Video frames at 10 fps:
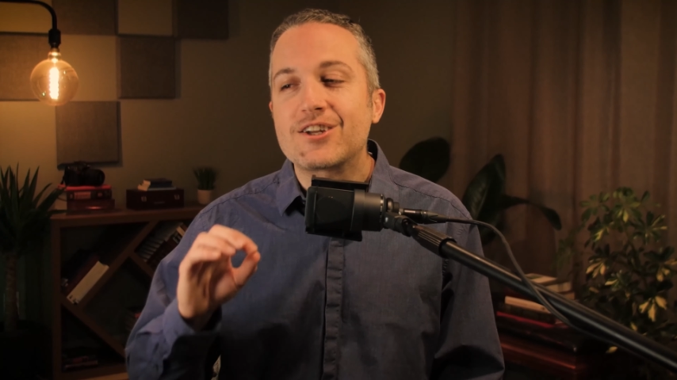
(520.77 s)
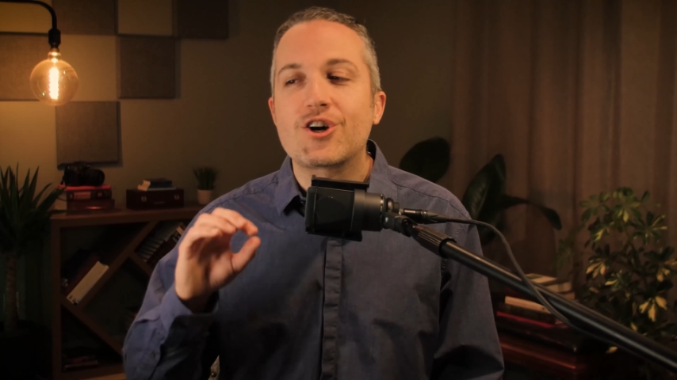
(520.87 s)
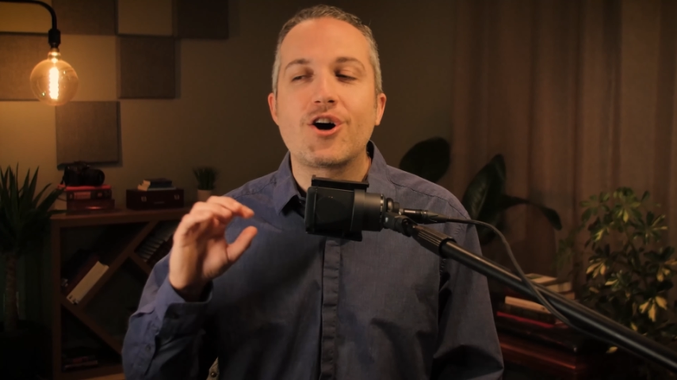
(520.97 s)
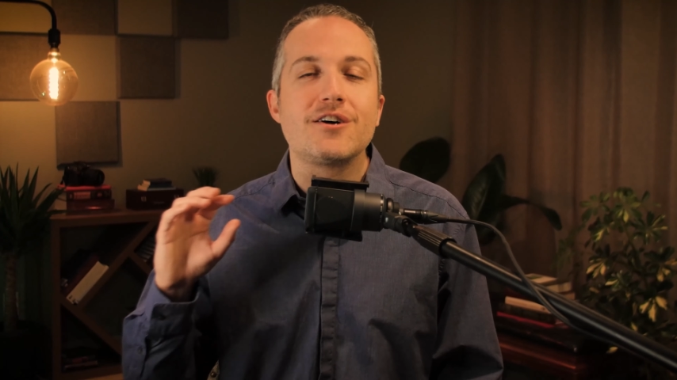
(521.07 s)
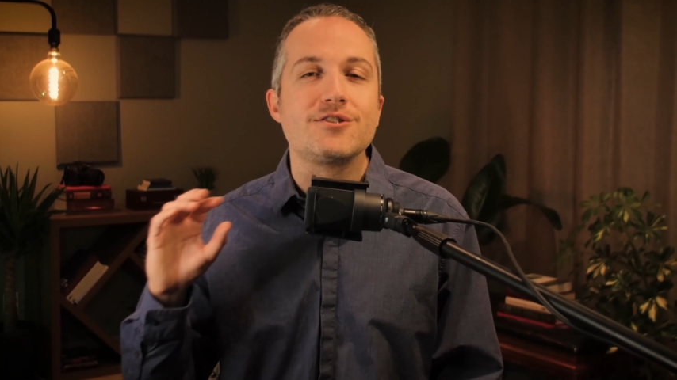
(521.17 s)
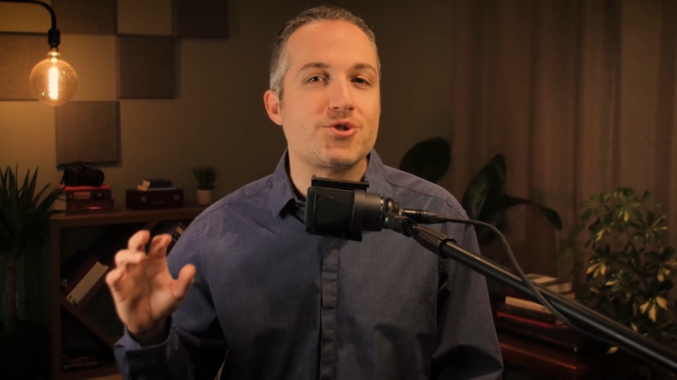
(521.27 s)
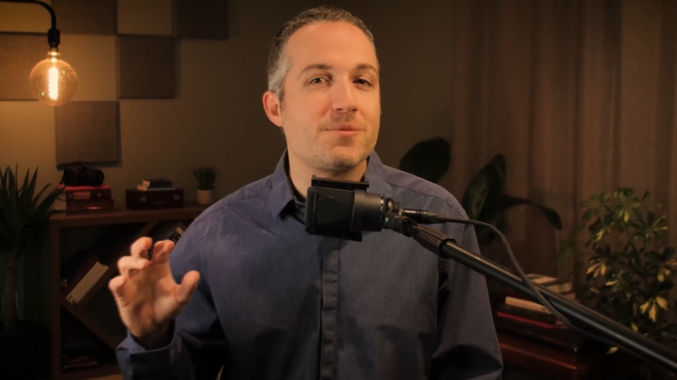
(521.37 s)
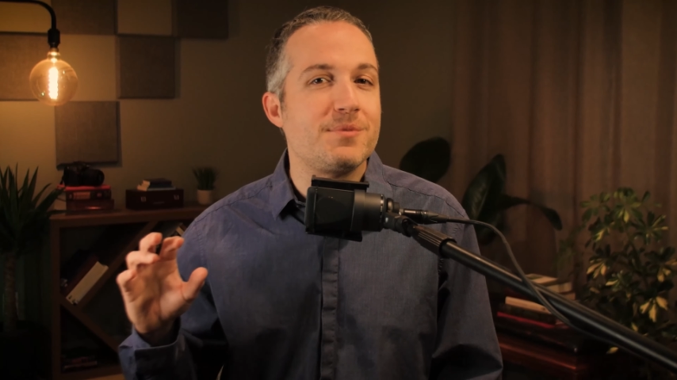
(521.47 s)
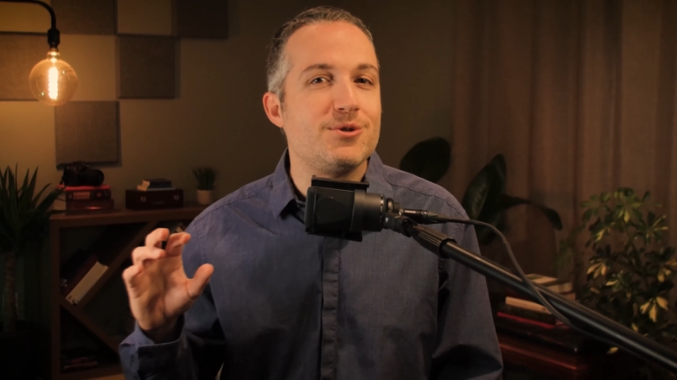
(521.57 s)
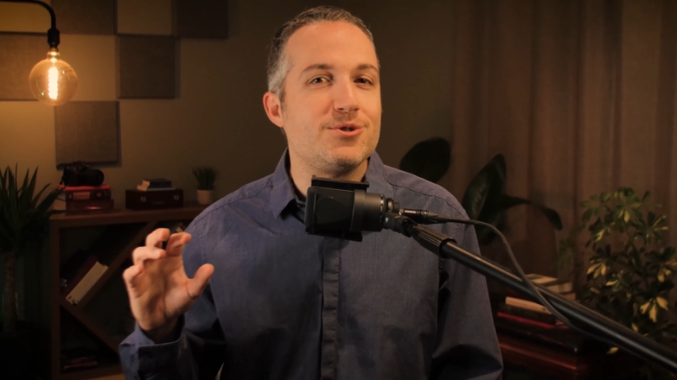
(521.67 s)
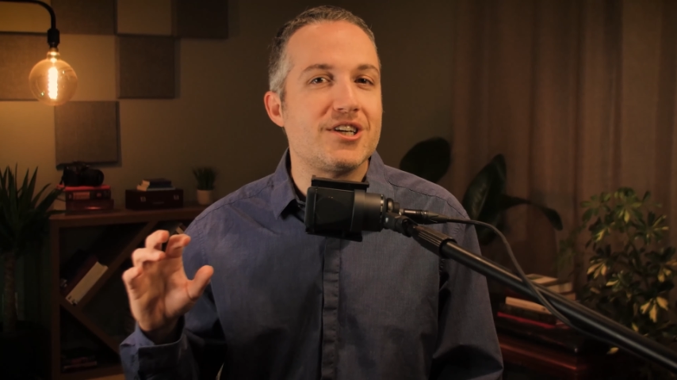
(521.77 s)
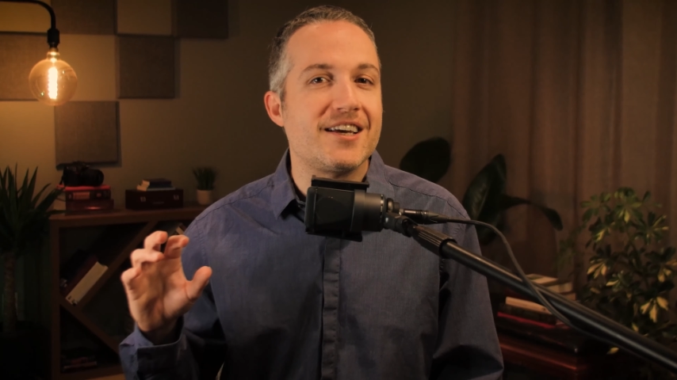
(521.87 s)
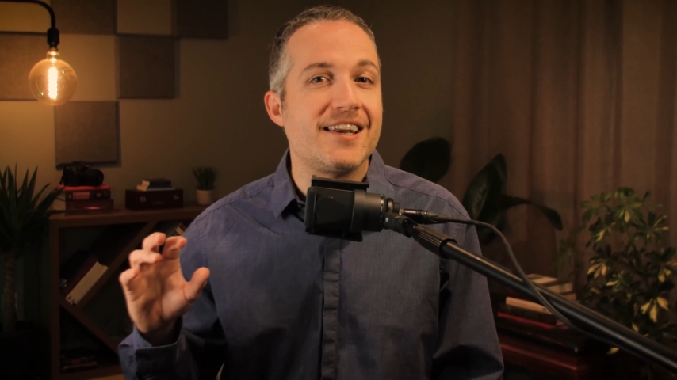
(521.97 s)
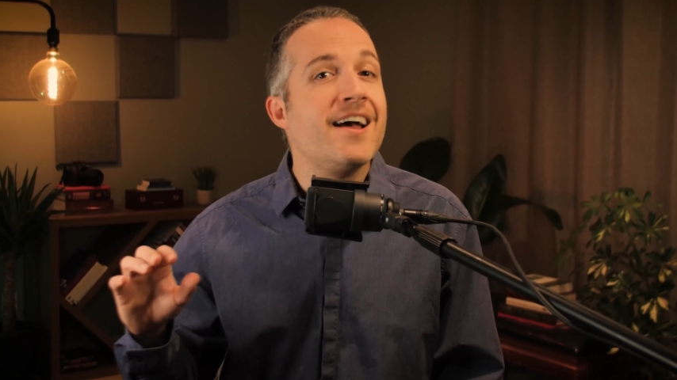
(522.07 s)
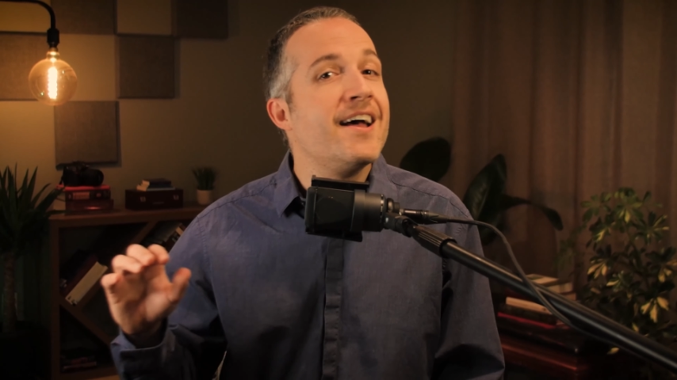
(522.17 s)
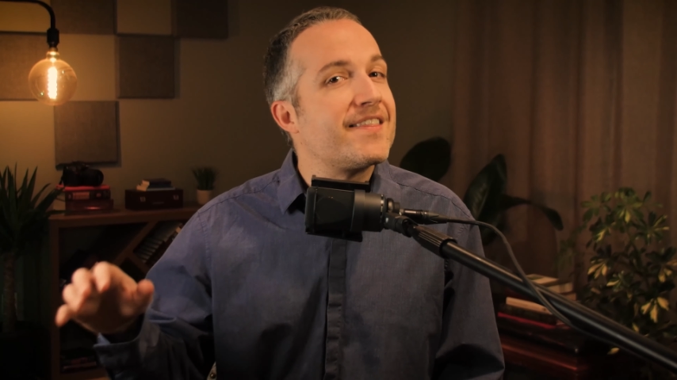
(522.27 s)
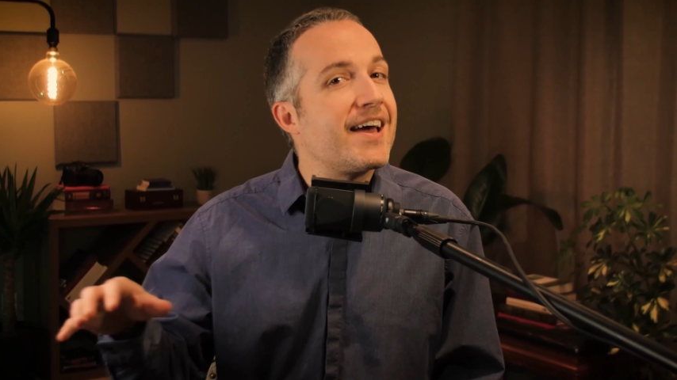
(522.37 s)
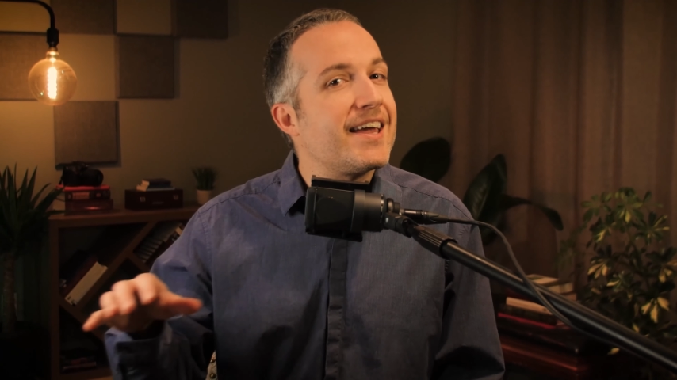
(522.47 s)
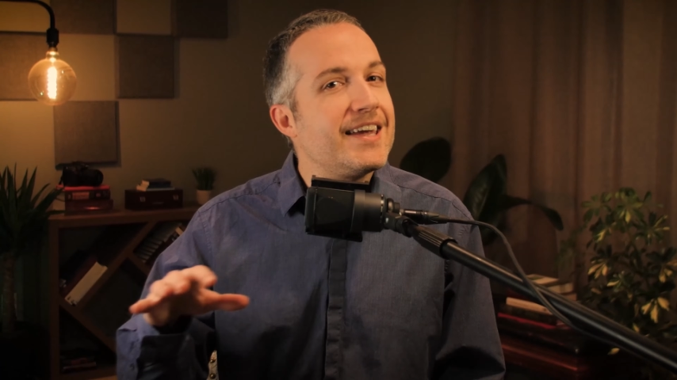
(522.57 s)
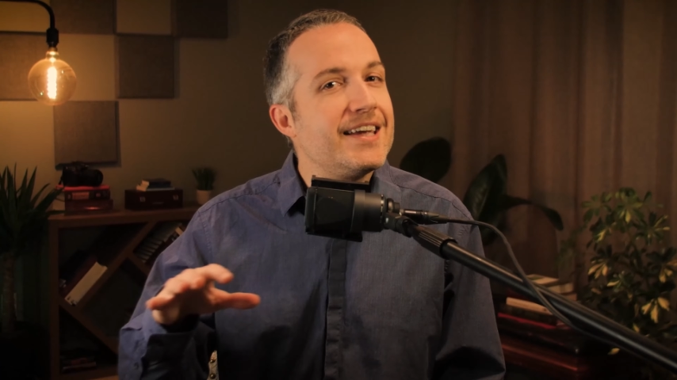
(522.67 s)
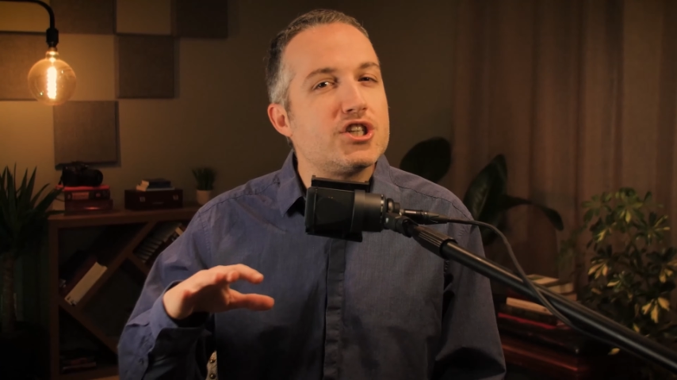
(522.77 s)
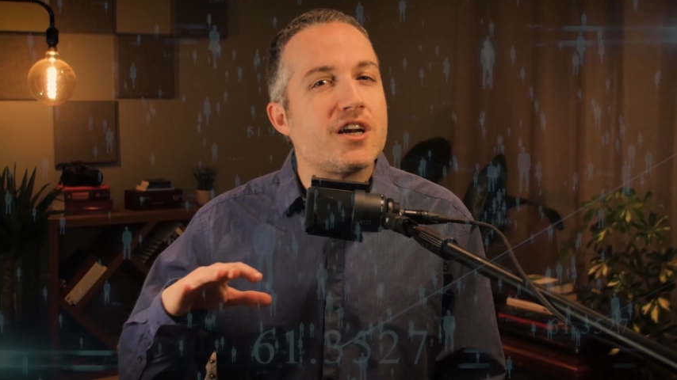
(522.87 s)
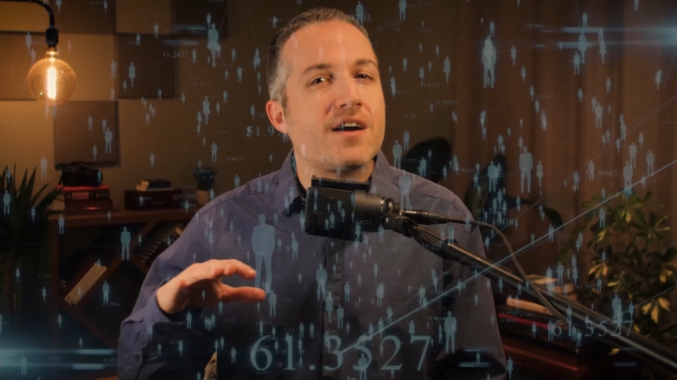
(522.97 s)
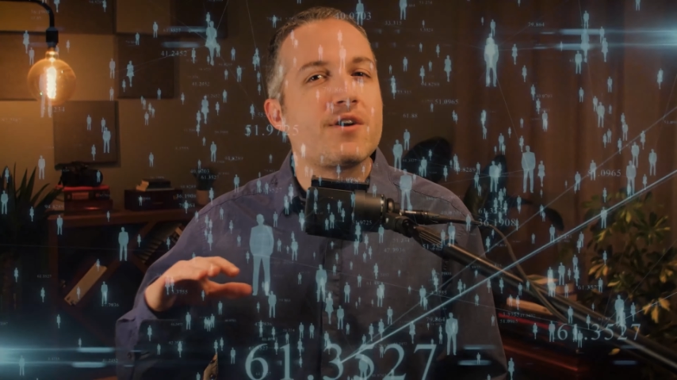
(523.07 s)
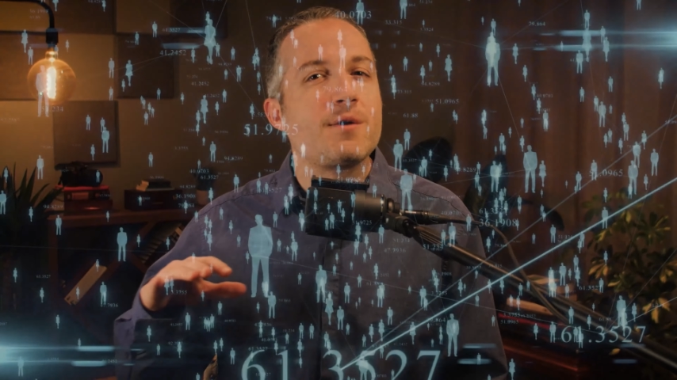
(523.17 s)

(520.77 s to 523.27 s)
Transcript: and contribution that each and every